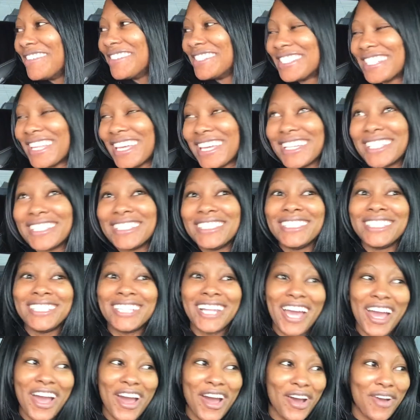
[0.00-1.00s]
was like,
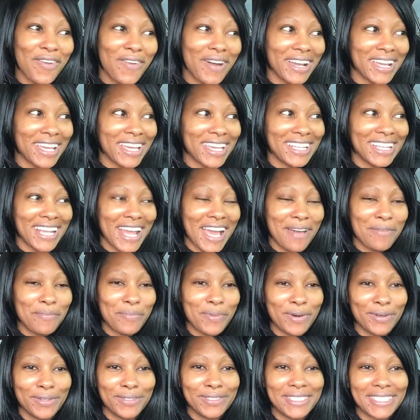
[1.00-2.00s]
no, I cannot
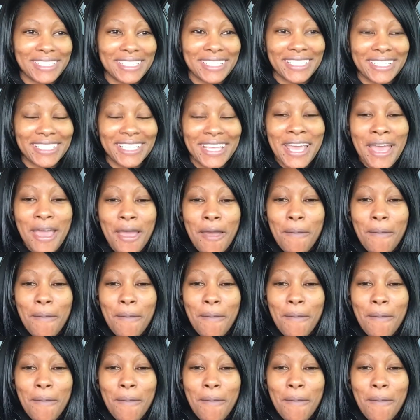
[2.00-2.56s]
post it.